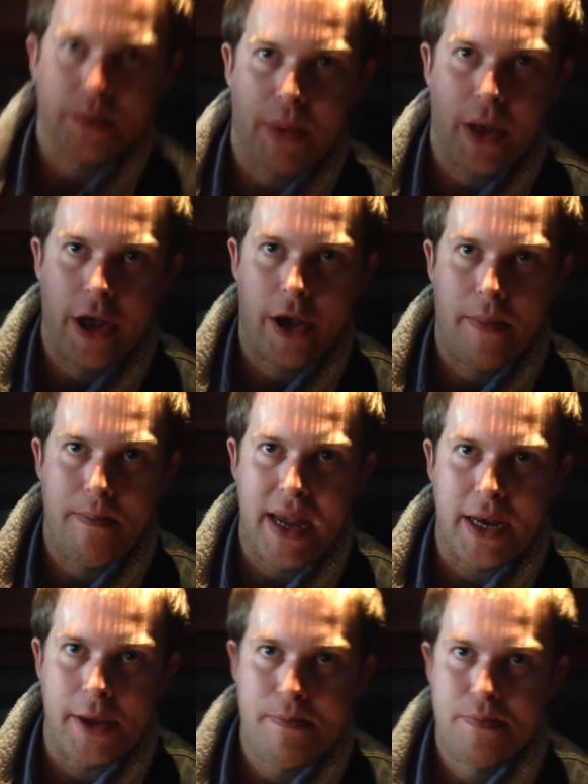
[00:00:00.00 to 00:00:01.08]
burger
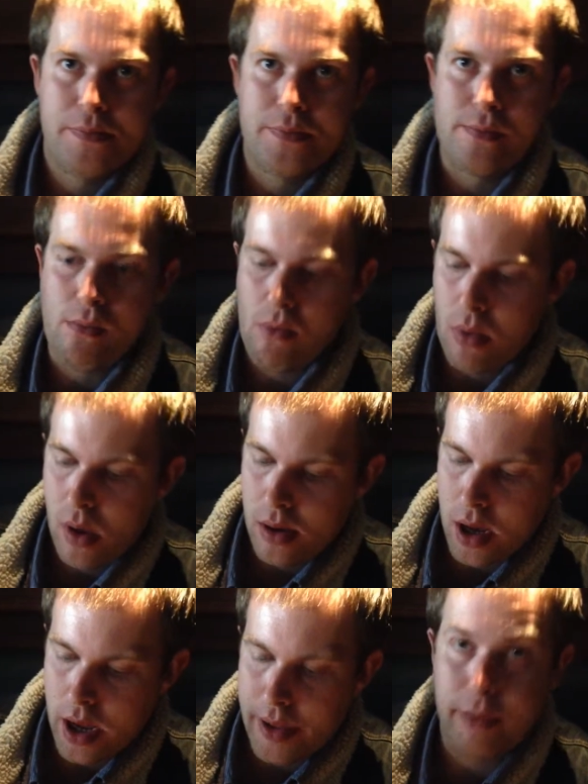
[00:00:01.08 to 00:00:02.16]
medium,
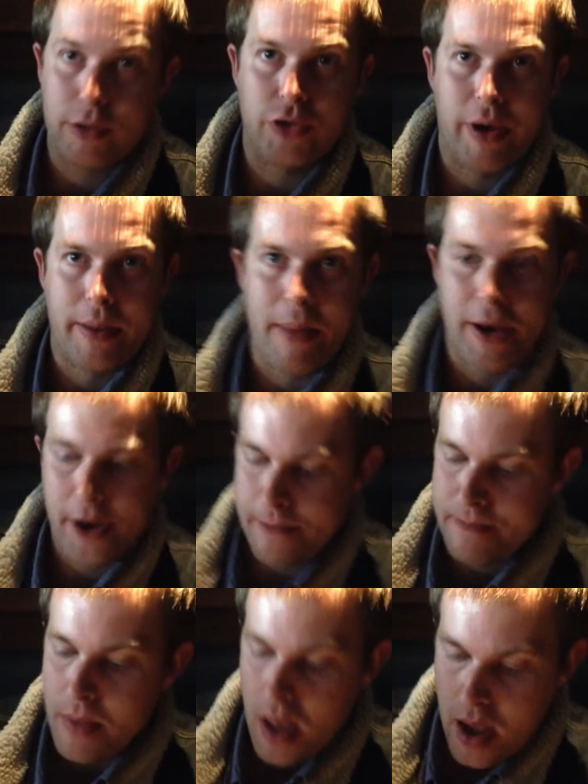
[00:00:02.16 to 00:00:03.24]
uh, that was recommended
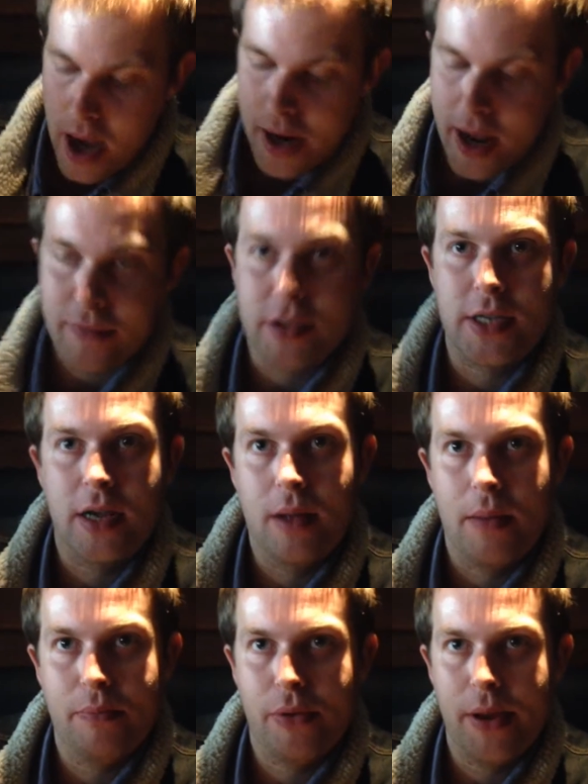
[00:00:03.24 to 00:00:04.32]
and I have to say
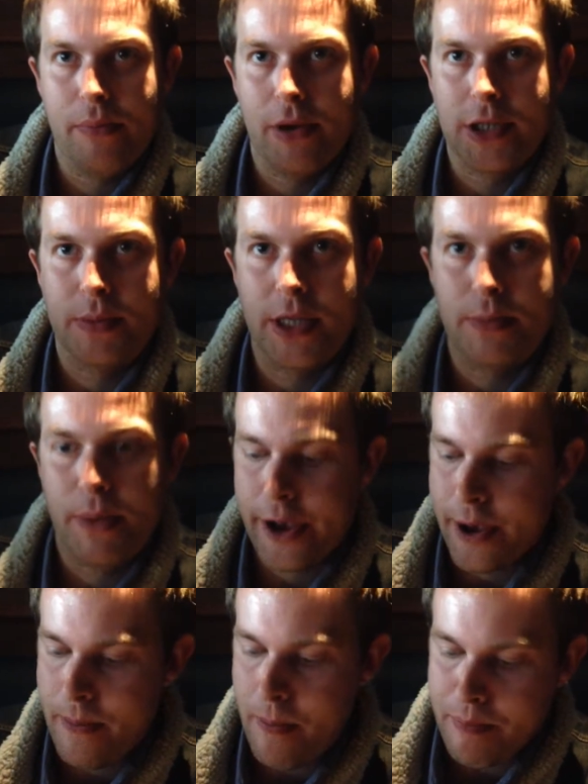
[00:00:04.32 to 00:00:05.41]
I'm pretty impressed with this
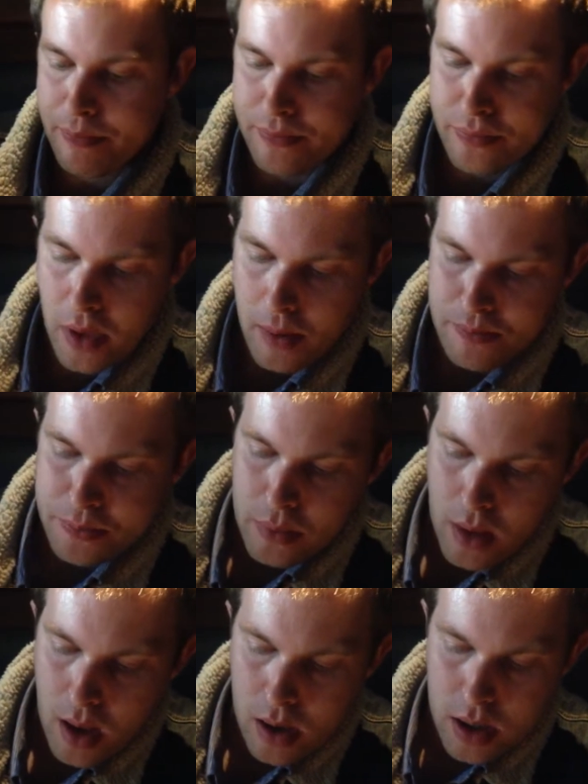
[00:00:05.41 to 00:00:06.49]
burger.
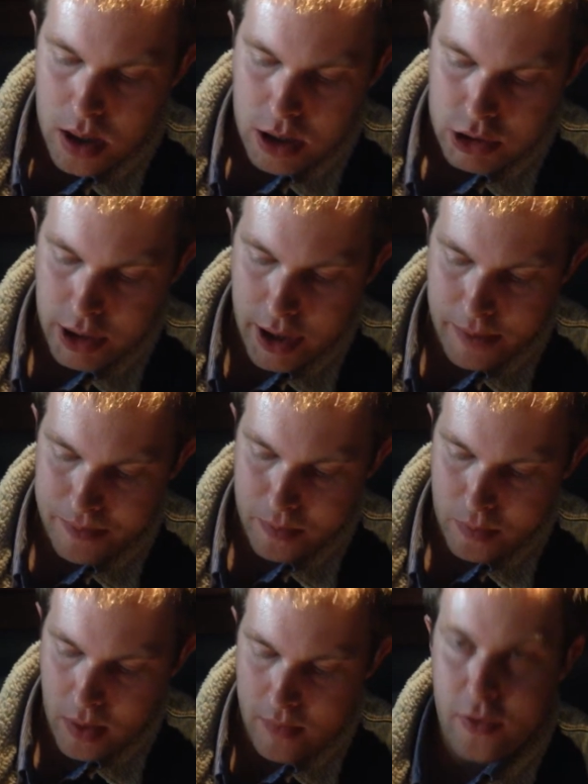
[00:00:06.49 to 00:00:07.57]
It's got a
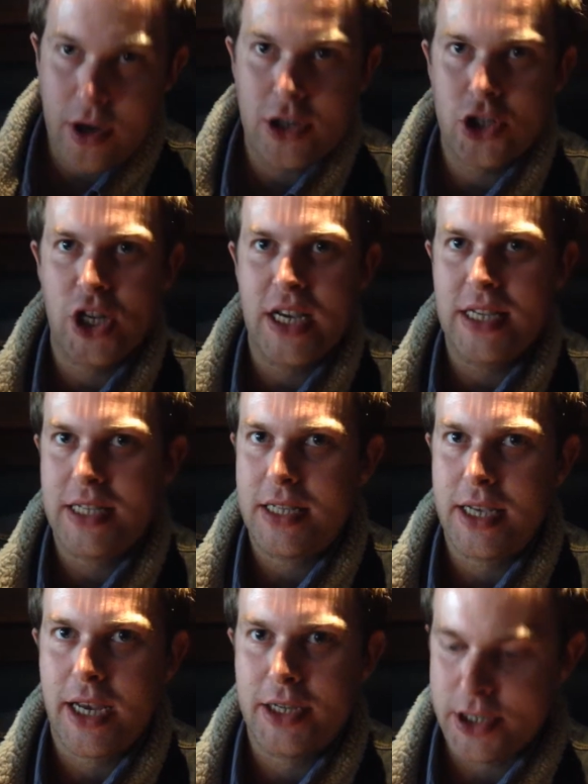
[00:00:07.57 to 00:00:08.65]
very cheesy
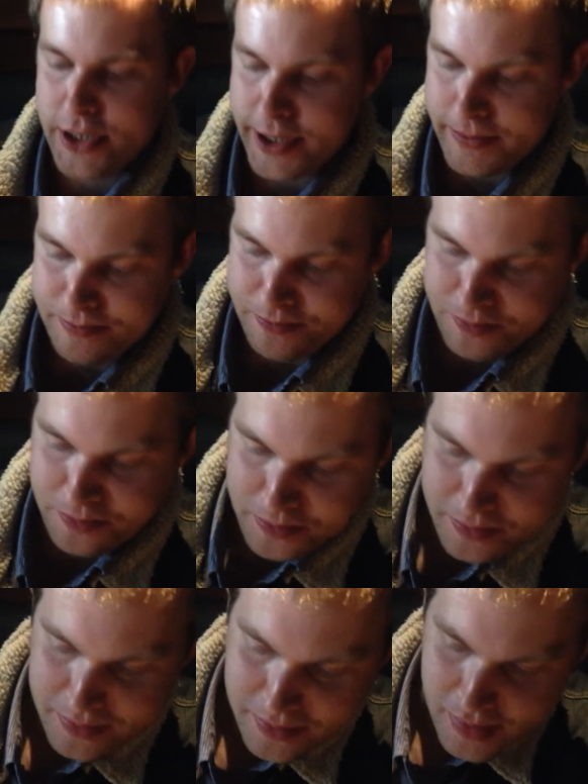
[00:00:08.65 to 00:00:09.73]
taste to
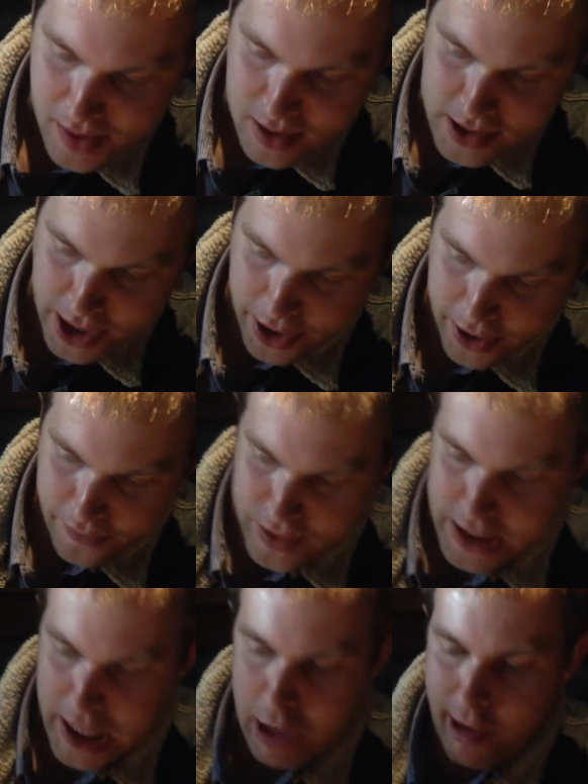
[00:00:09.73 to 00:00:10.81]
it. So if you
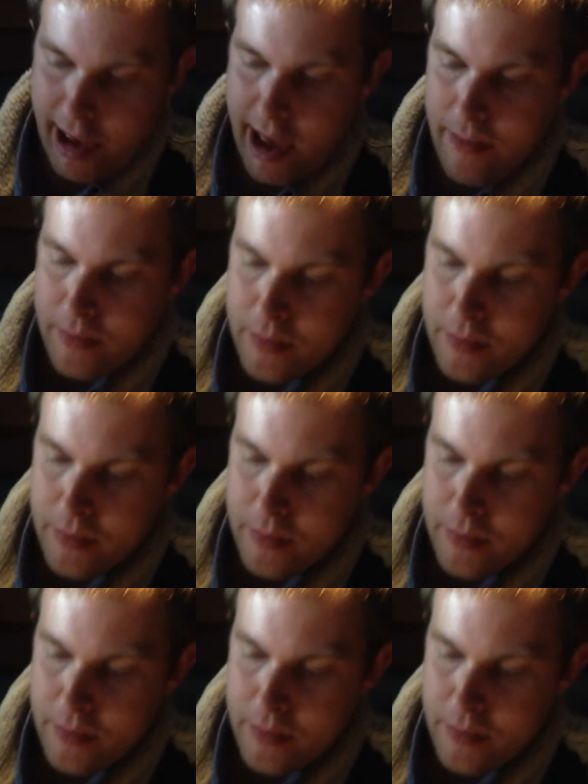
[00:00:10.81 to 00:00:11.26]
take a look here,